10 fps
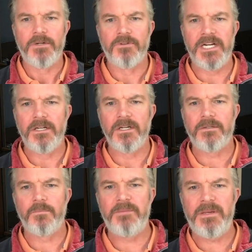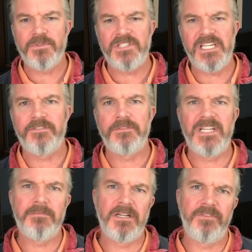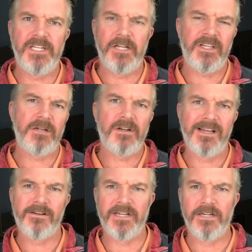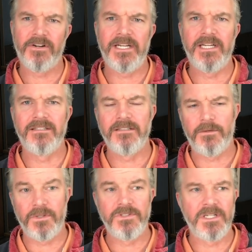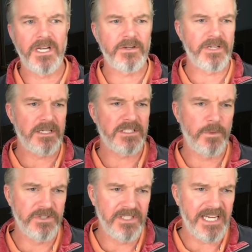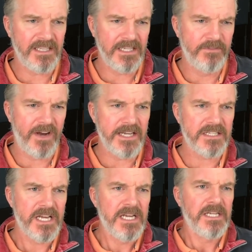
Right, look, when people see a 15-minute video, they don't click on it, all right? And I want you to click on it because I want you to get the advice.